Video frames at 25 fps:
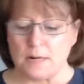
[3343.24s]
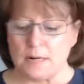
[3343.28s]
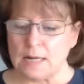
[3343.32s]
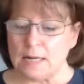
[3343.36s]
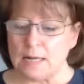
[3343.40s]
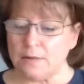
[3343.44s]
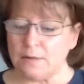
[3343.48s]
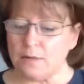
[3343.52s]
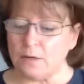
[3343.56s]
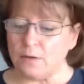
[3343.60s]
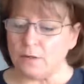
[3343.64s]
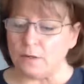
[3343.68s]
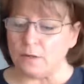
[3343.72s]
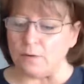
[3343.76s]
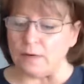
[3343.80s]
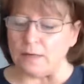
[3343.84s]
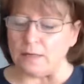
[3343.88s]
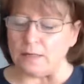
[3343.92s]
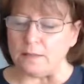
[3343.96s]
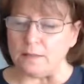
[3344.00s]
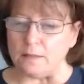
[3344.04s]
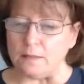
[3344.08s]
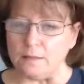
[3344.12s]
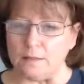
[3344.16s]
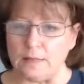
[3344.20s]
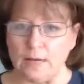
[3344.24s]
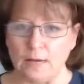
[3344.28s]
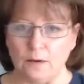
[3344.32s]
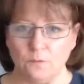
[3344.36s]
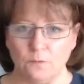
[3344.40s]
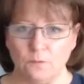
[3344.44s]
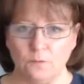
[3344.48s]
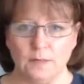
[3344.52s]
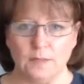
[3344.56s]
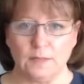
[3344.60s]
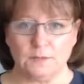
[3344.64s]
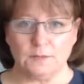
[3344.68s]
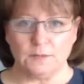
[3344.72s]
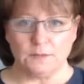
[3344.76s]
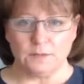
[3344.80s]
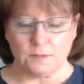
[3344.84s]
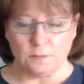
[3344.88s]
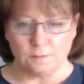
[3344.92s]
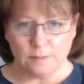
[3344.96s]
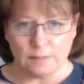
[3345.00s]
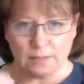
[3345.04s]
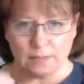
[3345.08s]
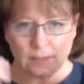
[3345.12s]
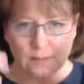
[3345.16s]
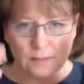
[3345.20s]
And the only way to do that was to
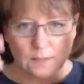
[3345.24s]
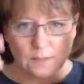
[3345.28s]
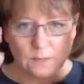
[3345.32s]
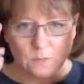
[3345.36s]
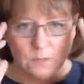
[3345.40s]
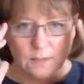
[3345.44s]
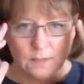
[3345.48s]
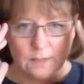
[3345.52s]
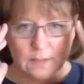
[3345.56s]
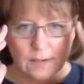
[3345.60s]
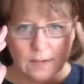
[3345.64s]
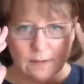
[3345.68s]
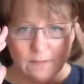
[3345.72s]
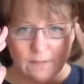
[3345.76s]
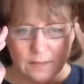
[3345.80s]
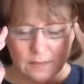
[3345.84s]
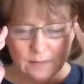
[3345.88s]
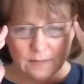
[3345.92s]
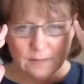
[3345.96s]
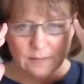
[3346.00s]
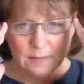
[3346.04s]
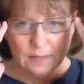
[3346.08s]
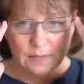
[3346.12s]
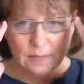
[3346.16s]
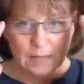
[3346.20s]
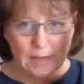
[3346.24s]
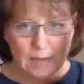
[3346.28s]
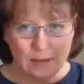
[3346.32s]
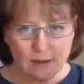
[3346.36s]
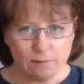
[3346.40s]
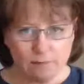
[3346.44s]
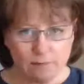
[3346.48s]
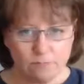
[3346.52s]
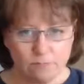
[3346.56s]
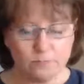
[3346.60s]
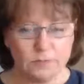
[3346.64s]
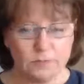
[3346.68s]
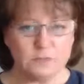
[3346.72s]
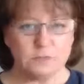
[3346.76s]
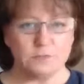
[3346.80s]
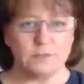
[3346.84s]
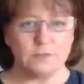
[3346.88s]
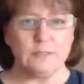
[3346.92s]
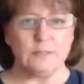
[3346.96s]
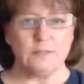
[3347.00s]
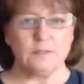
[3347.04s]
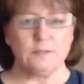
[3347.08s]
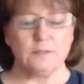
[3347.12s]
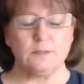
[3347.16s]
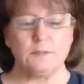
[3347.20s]
begin with having the live
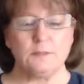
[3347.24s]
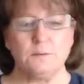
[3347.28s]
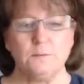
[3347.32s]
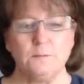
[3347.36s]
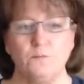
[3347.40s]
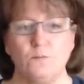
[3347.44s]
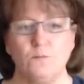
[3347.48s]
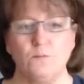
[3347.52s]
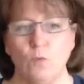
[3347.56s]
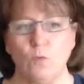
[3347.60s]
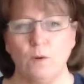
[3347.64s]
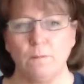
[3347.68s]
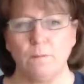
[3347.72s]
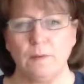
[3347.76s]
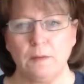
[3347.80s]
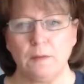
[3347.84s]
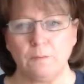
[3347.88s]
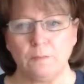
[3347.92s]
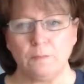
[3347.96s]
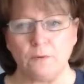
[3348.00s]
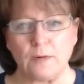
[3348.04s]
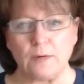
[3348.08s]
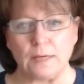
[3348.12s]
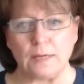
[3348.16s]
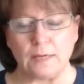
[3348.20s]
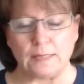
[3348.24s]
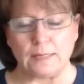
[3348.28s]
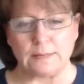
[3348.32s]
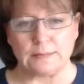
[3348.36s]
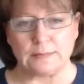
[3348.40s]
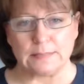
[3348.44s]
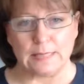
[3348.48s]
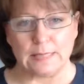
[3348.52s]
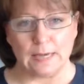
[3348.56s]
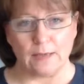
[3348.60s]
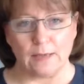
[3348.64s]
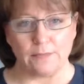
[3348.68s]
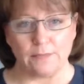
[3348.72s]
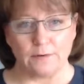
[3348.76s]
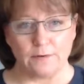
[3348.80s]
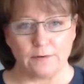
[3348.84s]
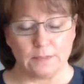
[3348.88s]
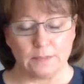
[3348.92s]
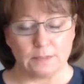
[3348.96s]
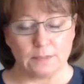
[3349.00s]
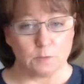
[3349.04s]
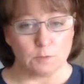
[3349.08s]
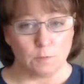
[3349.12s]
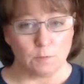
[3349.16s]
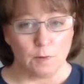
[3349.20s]
retreats where people get together in
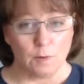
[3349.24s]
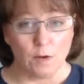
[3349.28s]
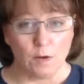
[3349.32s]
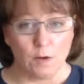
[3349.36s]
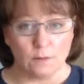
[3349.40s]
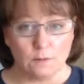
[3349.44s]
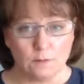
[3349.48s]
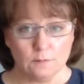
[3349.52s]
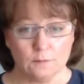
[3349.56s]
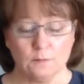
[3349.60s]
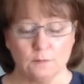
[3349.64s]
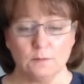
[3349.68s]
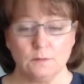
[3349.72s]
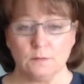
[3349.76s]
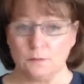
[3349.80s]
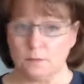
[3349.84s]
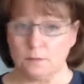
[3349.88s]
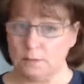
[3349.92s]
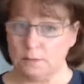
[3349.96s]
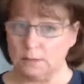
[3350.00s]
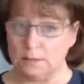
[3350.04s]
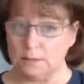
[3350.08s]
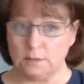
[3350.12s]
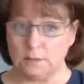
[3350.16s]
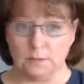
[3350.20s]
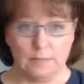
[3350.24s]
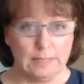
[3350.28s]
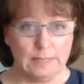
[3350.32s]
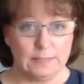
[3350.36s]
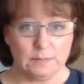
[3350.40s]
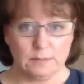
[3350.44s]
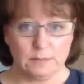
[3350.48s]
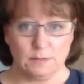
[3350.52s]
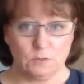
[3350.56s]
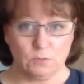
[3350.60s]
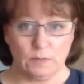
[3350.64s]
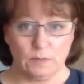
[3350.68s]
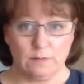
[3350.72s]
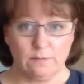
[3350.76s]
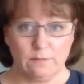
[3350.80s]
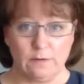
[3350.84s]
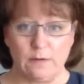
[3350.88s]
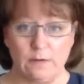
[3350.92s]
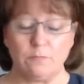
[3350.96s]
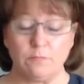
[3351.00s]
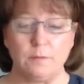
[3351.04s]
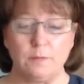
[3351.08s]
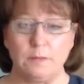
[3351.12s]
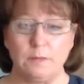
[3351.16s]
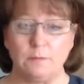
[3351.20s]
small. It's less than
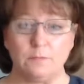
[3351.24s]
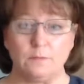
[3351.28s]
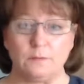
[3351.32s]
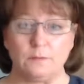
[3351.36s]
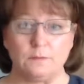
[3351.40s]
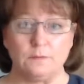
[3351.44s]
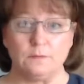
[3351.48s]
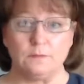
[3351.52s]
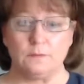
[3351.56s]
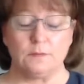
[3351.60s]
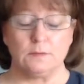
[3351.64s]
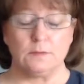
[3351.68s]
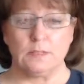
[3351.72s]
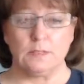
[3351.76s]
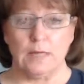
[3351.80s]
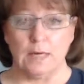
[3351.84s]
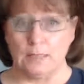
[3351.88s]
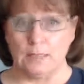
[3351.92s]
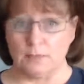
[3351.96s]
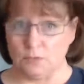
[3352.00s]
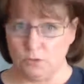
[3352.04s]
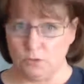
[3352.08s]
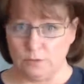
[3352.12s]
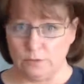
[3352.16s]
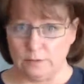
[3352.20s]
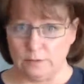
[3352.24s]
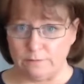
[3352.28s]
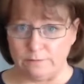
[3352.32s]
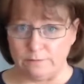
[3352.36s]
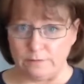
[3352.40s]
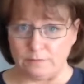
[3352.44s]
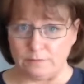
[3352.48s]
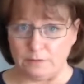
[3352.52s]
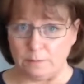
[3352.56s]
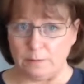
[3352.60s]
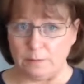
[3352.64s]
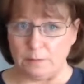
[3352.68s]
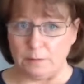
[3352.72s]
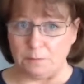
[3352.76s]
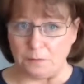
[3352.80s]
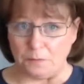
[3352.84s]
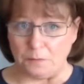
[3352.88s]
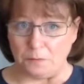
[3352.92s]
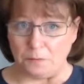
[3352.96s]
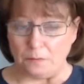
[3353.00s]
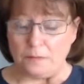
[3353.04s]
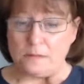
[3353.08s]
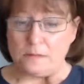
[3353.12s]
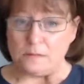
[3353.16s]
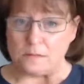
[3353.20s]
25 people. It's not 250 people.
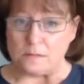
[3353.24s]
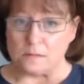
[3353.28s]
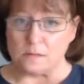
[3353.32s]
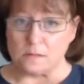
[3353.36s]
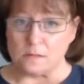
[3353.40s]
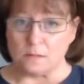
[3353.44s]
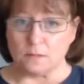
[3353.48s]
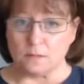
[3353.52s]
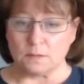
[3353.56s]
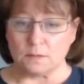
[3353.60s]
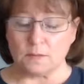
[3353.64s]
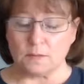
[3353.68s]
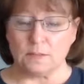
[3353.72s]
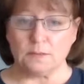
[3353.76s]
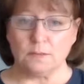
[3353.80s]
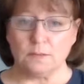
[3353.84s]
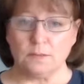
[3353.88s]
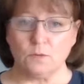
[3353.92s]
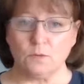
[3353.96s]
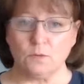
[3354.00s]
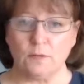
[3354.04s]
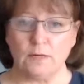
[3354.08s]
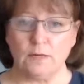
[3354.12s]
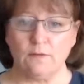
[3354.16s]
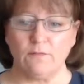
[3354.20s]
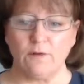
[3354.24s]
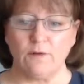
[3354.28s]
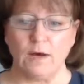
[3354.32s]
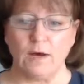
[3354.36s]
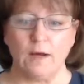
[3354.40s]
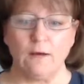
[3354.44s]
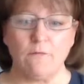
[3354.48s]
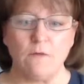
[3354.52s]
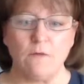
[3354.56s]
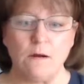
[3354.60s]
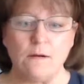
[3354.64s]
It's less than 25.